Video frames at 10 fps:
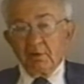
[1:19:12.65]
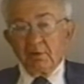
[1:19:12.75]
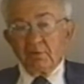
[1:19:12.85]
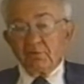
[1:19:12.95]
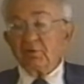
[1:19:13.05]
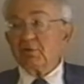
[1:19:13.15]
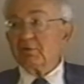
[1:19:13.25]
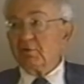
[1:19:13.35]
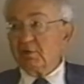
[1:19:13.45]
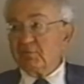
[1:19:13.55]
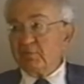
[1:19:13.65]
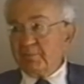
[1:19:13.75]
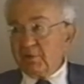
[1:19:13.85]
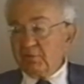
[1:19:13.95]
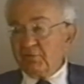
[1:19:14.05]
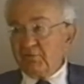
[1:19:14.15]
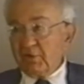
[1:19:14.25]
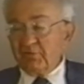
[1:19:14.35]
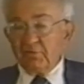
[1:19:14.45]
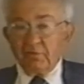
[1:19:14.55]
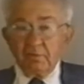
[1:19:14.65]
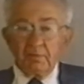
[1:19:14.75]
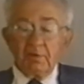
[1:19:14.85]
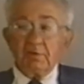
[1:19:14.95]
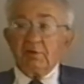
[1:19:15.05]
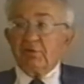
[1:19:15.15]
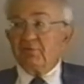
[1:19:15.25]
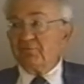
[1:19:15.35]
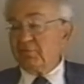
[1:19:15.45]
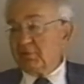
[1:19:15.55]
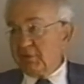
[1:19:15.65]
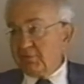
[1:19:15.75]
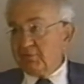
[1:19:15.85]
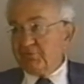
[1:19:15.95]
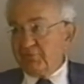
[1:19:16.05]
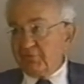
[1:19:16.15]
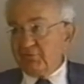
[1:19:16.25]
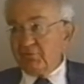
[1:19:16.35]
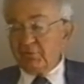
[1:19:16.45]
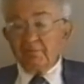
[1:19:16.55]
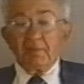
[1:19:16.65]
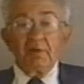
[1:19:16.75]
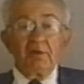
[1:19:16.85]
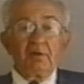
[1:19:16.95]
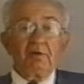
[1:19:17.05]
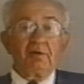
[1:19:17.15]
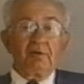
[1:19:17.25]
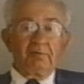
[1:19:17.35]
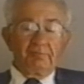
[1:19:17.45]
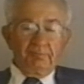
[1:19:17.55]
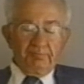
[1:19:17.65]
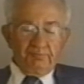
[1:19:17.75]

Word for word: uh, Circuit Court of Appeals judges, another for lesser judges. Uh,